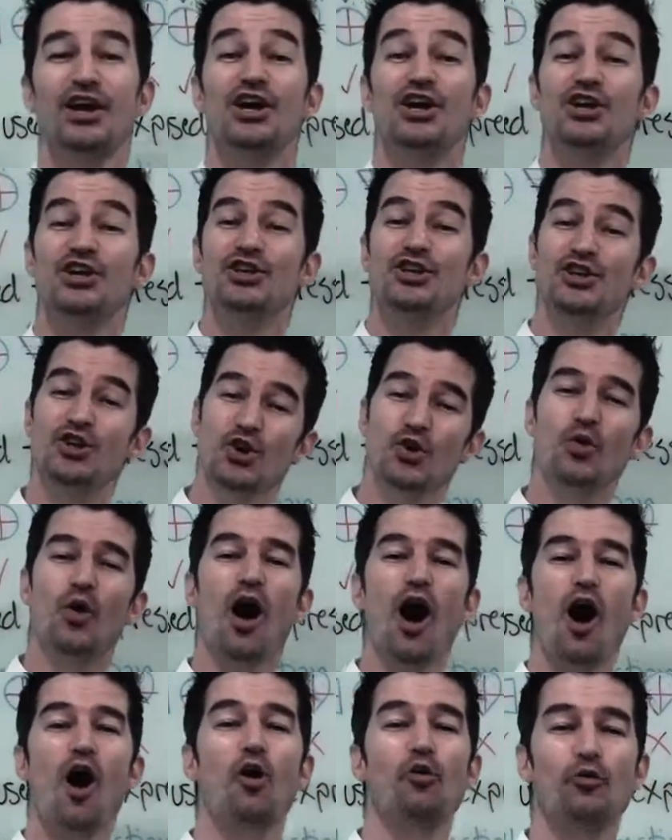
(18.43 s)
you
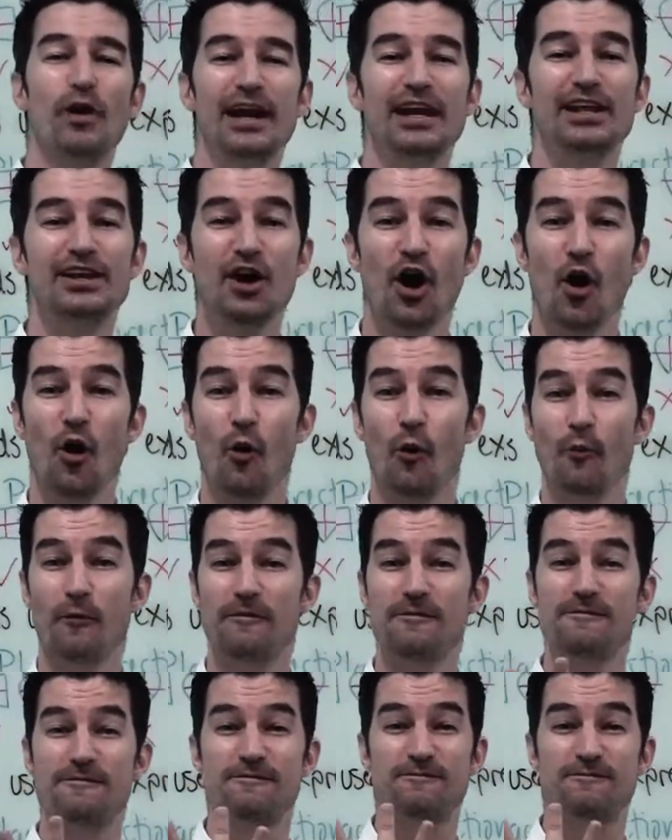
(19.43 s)
already know